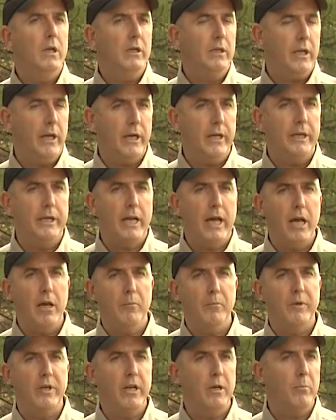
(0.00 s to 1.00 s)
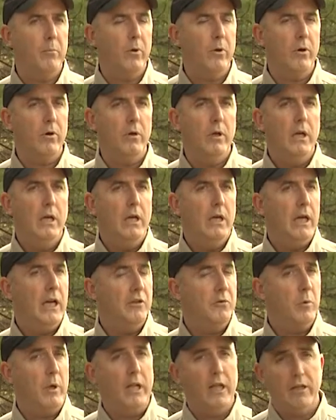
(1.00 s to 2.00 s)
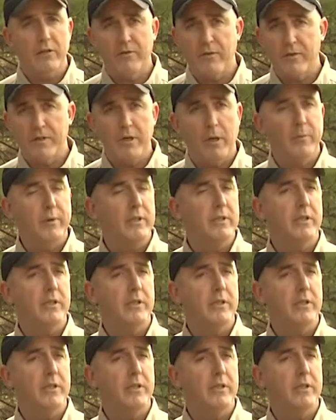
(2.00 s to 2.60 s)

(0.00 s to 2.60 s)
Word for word: cutting down timber, as well as for something,